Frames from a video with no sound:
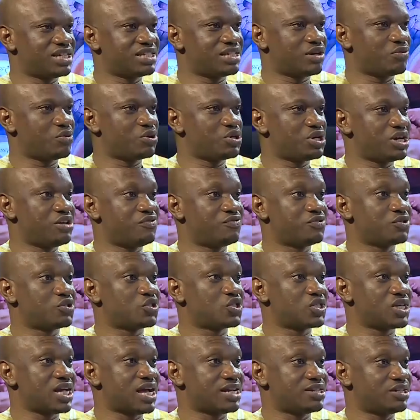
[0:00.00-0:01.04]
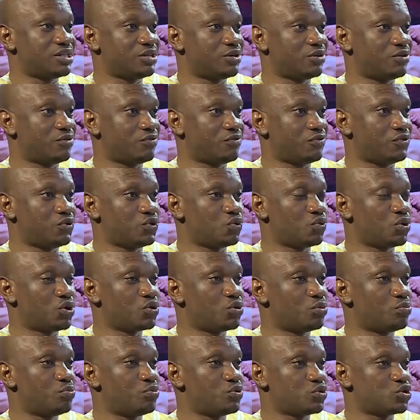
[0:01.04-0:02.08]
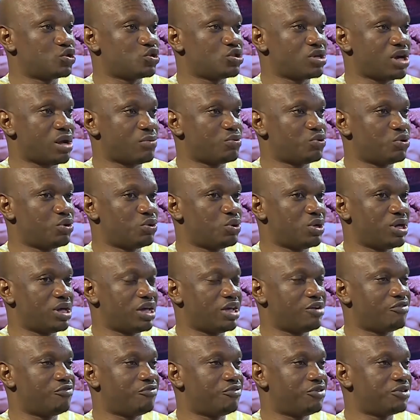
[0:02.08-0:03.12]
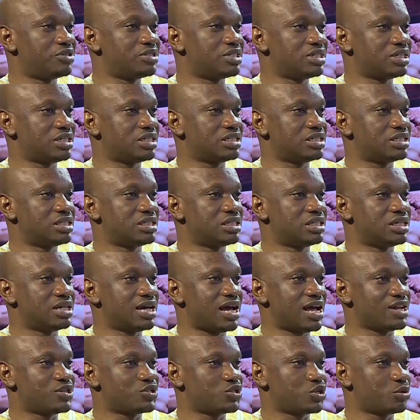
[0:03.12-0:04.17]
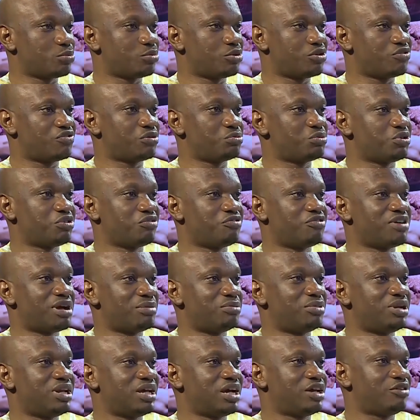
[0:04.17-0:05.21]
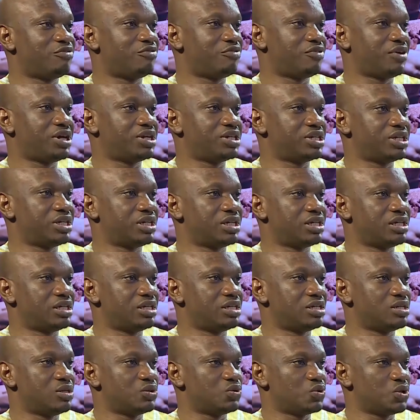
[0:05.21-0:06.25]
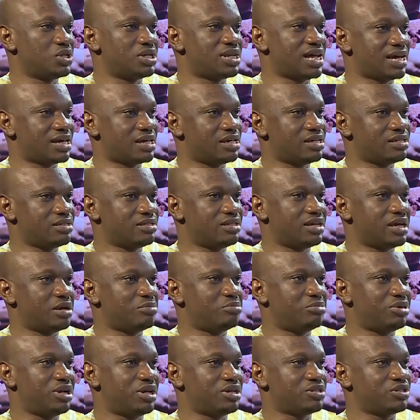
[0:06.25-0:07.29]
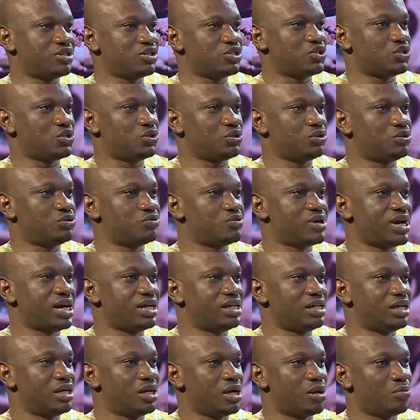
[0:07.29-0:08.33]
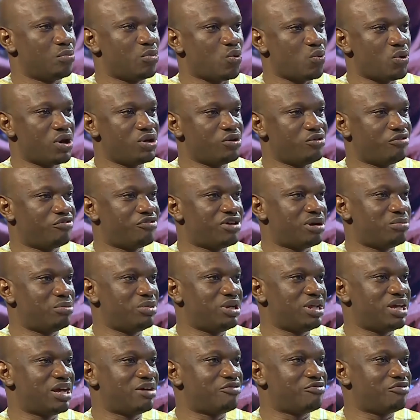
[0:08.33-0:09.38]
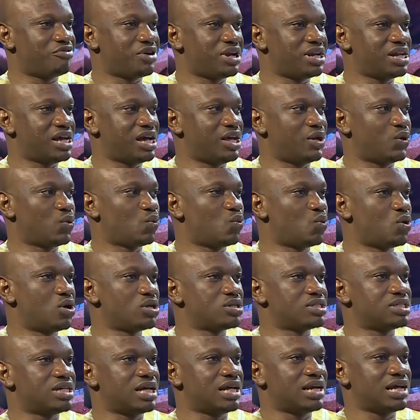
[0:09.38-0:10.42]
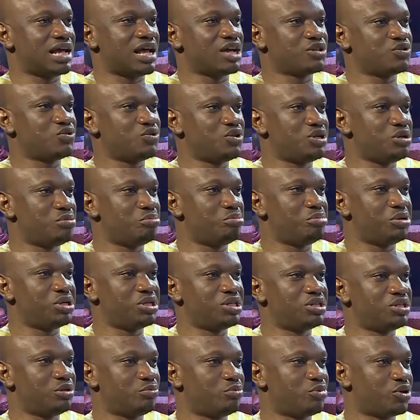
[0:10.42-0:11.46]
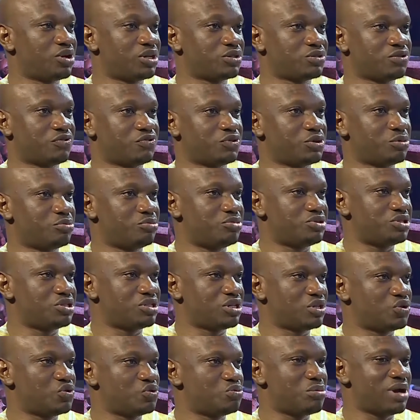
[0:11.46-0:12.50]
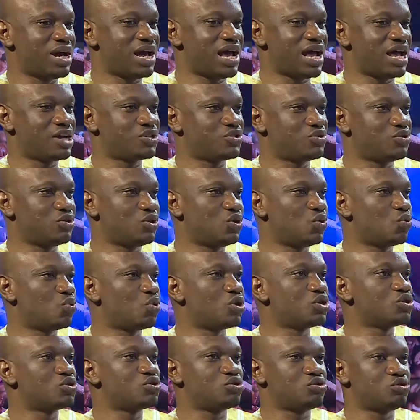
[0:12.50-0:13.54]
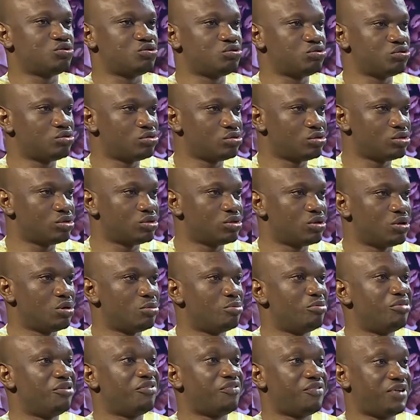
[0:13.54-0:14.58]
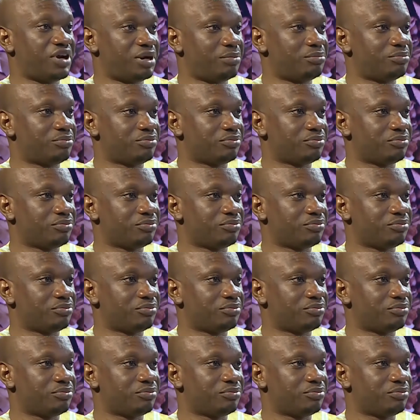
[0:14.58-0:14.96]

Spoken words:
that when you're even starting off, you want to bootstrap, you want to get funding and support from your family and friend. So in that case, they're a blessing to you, right? But when your family and friend are the ones that are actually impeding the progress of your business, you might actually want to be firm.